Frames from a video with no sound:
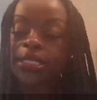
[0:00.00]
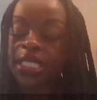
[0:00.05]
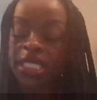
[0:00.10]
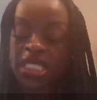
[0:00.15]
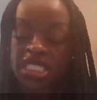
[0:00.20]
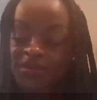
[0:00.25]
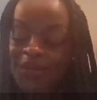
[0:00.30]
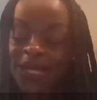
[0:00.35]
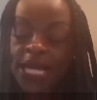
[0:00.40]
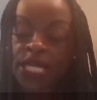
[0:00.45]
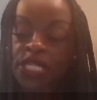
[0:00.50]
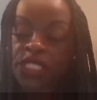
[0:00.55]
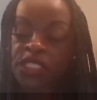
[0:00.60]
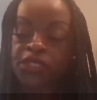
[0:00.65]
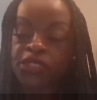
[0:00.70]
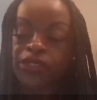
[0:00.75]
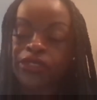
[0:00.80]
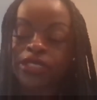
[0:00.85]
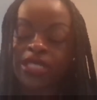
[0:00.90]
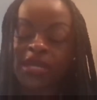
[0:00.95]
case
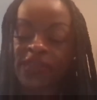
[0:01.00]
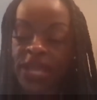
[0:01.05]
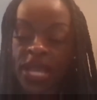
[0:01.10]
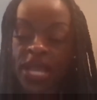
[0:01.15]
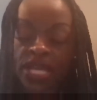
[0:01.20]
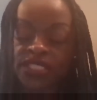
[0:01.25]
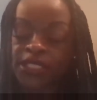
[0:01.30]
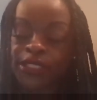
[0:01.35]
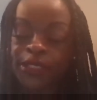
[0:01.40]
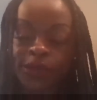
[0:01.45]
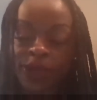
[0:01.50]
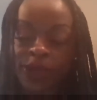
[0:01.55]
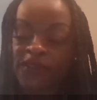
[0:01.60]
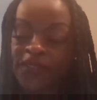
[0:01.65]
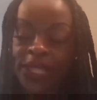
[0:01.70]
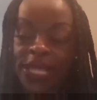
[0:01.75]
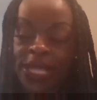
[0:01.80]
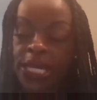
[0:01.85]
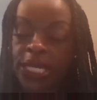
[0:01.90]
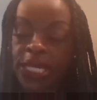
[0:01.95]
managers, having access to all
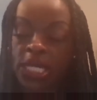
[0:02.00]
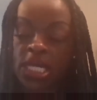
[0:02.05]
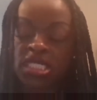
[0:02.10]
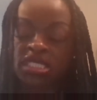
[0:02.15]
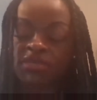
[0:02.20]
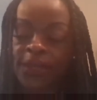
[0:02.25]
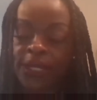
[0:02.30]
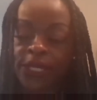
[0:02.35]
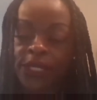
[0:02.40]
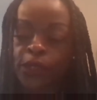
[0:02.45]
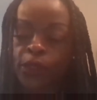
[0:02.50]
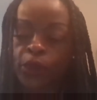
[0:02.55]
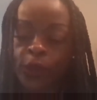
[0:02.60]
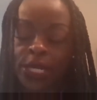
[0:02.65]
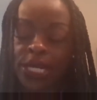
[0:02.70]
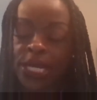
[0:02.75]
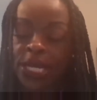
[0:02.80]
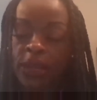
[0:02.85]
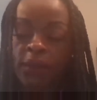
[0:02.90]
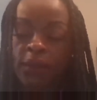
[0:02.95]
that has made a
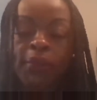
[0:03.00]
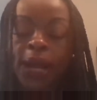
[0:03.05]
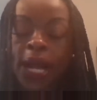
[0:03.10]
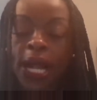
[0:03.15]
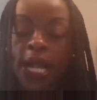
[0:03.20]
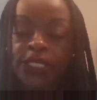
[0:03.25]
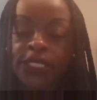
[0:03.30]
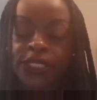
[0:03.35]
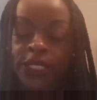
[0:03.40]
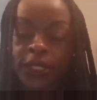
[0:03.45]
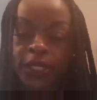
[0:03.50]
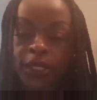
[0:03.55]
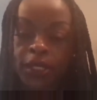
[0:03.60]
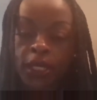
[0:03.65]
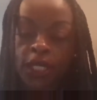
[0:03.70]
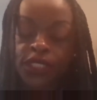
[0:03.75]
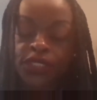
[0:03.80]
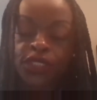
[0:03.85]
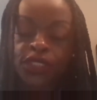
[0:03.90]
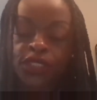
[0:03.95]
great impact
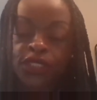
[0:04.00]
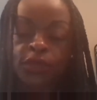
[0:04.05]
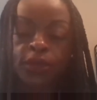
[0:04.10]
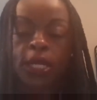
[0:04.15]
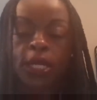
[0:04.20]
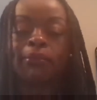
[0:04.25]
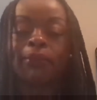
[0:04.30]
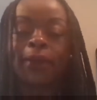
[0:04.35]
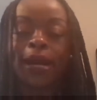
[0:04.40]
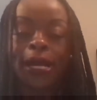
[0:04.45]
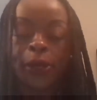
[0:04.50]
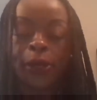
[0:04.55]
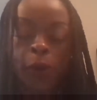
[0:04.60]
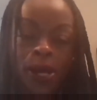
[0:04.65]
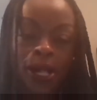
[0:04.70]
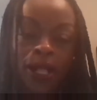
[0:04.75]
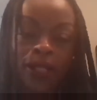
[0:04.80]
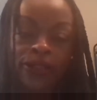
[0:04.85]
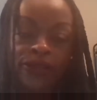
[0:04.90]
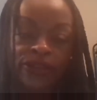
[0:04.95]
on my
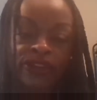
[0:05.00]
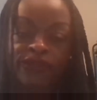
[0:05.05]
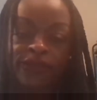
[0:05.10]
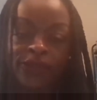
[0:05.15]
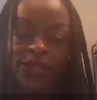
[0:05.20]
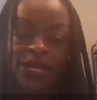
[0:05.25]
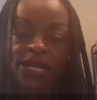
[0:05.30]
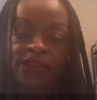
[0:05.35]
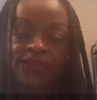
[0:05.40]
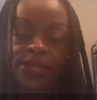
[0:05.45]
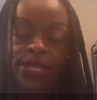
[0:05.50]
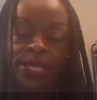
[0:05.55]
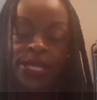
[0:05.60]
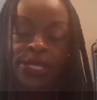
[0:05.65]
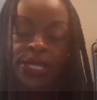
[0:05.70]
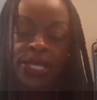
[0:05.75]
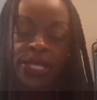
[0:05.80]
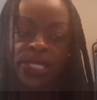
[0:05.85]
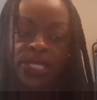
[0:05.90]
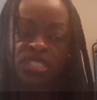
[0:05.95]
quality of life.
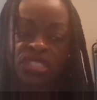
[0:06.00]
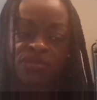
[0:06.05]
And it